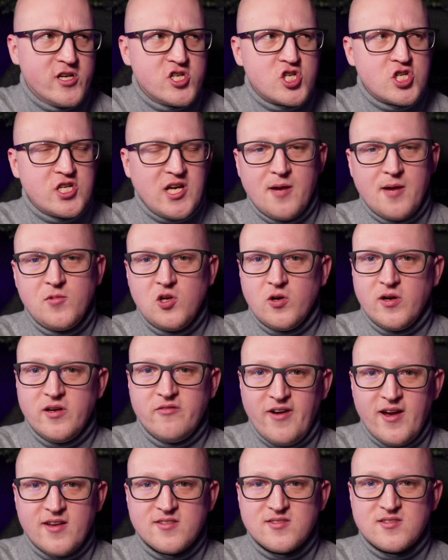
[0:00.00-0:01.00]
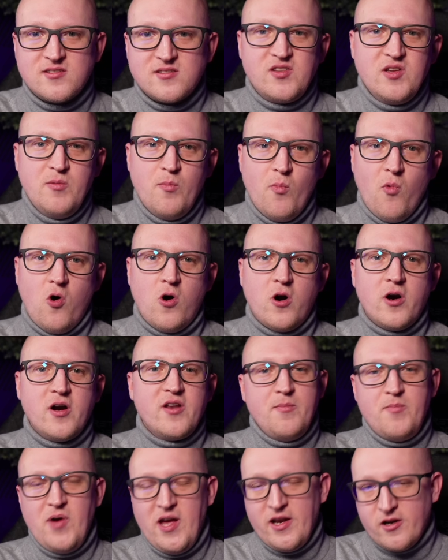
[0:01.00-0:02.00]
much time you invest, the
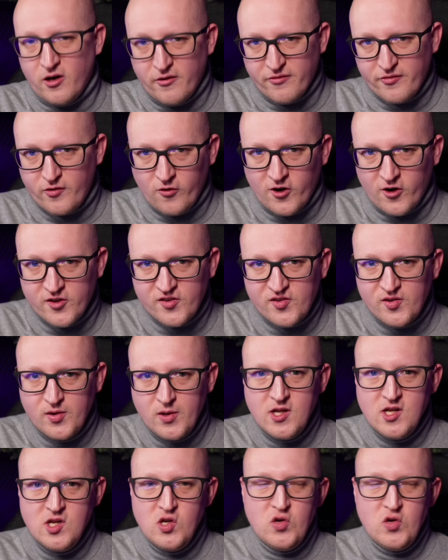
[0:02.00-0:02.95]
more the better, of course,